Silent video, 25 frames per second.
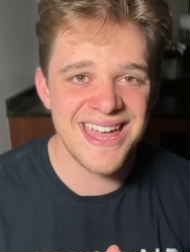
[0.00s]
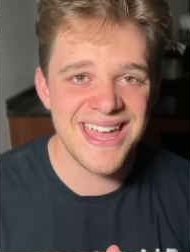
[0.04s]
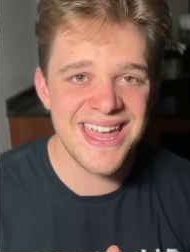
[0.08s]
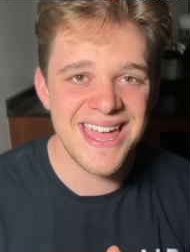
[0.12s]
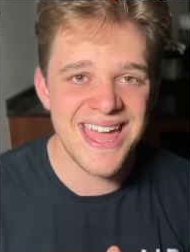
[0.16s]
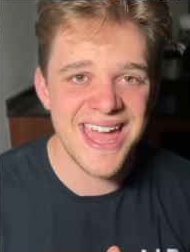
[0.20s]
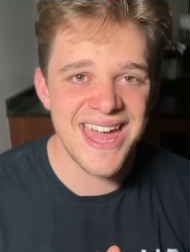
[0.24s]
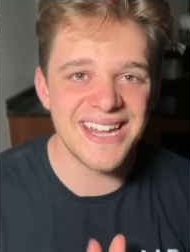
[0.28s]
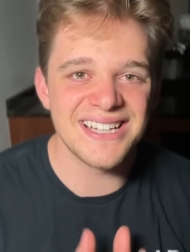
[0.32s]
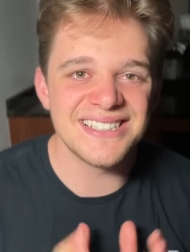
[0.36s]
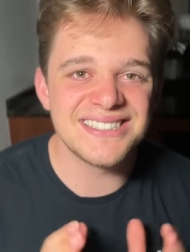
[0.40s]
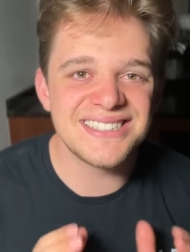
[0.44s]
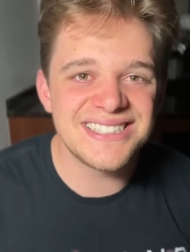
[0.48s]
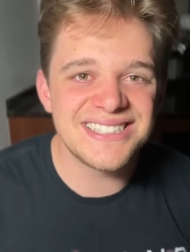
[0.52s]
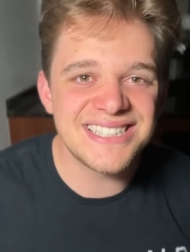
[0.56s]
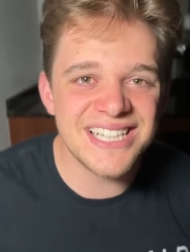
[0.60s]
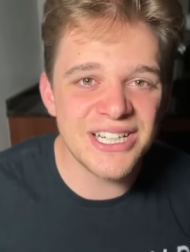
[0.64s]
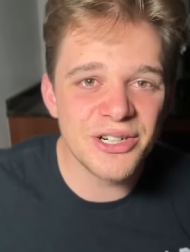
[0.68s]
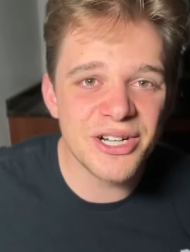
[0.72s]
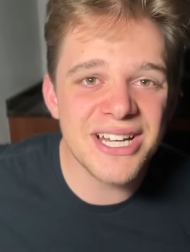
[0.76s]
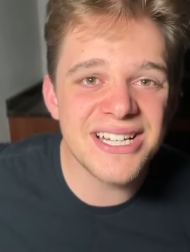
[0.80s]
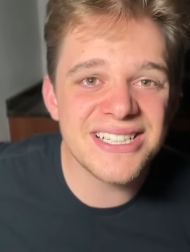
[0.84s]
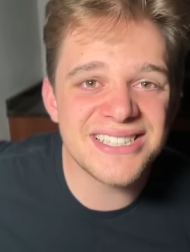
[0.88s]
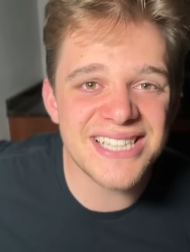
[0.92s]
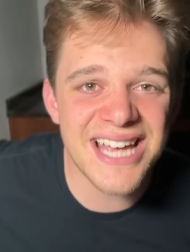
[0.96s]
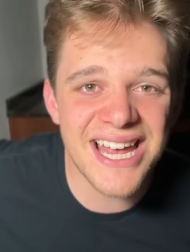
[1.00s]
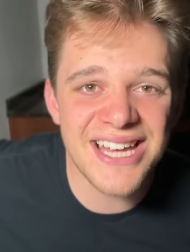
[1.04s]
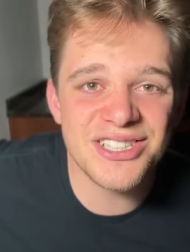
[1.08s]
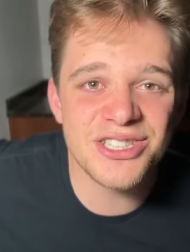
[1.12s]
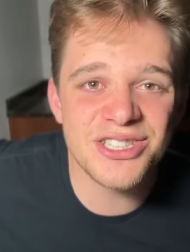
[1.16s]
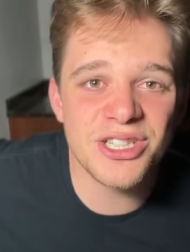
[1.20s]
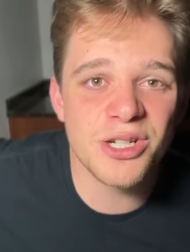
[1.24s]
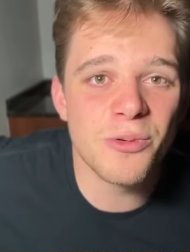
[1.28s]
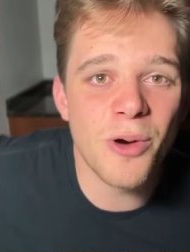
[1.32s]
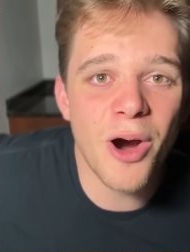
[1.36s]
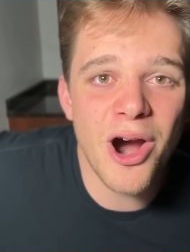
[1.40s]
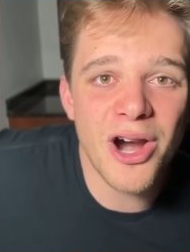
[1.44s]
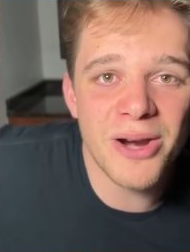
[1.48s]
And as serious as
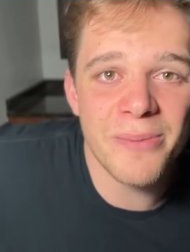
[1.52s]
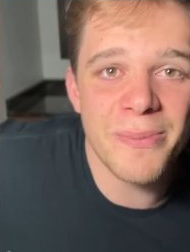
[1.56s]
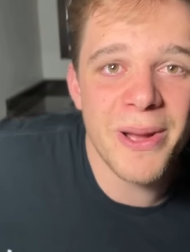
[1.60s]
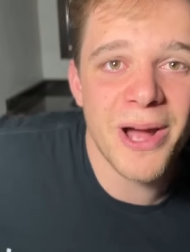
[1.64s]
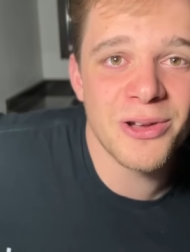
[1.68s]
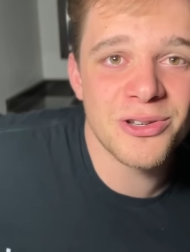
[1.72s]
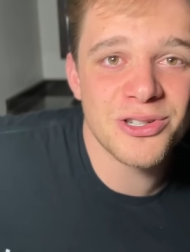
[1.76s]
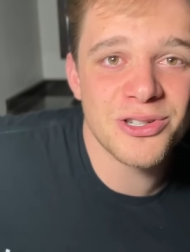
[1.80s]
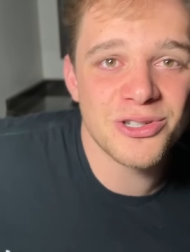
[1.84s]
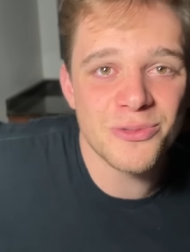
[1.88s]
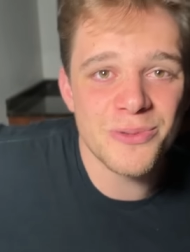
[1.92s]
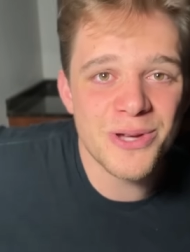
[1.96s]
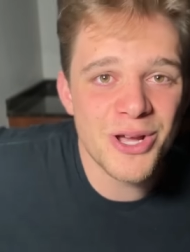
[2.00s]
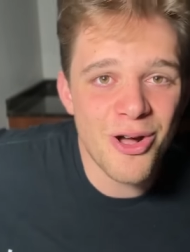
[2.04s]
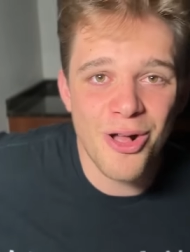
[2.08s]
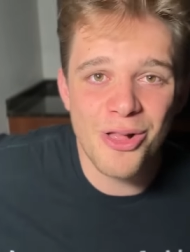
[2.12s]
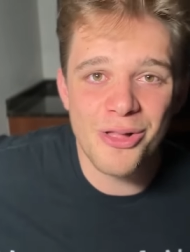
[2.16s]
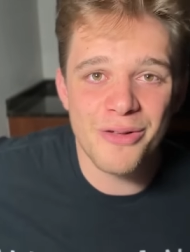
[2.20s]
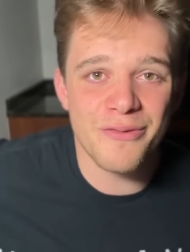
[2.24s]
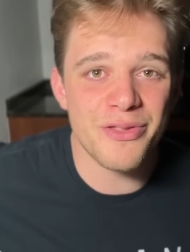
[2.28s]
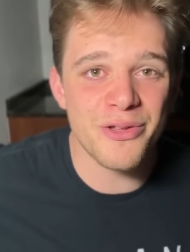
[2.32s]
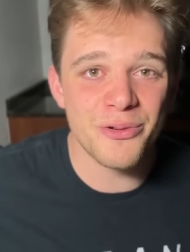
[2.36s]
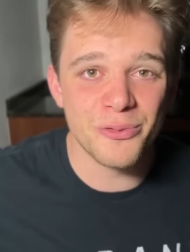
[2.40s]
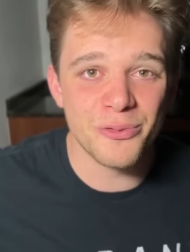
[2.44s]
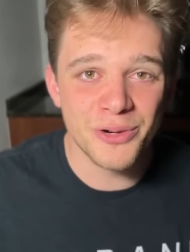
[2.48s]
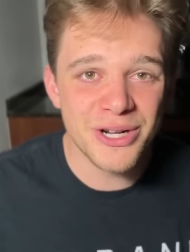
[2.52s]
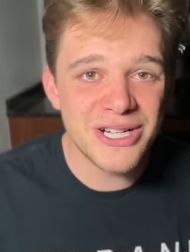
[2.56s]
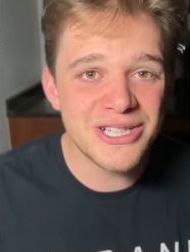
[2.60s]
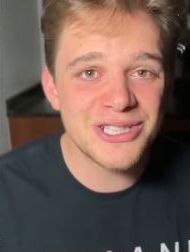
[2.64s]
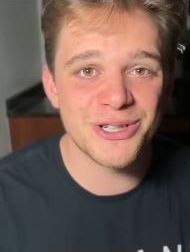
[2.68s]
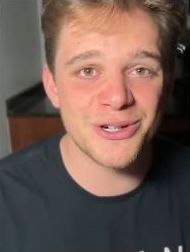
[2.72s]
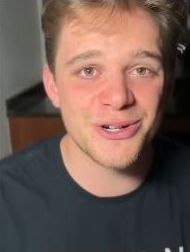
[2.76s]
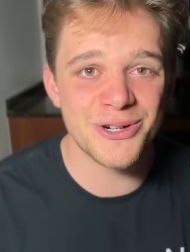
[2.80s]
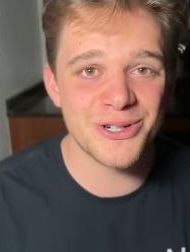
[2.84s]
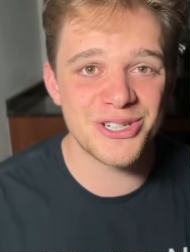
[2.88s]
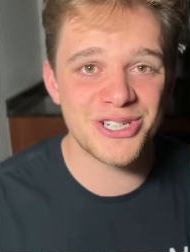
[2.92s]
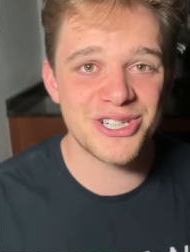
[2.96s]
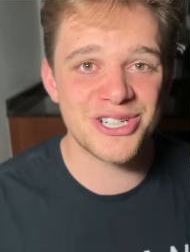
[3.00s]
you are about doing all of the
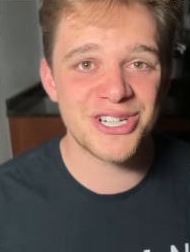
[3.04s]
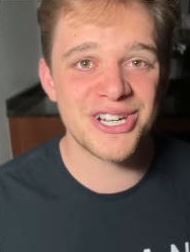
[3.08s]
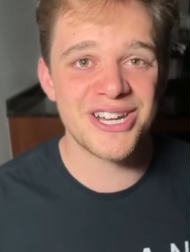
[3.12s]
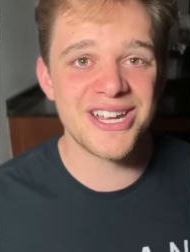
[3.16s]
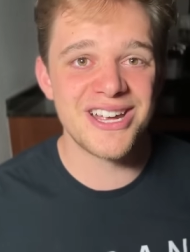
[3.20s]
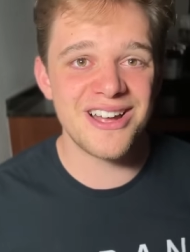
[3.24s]
research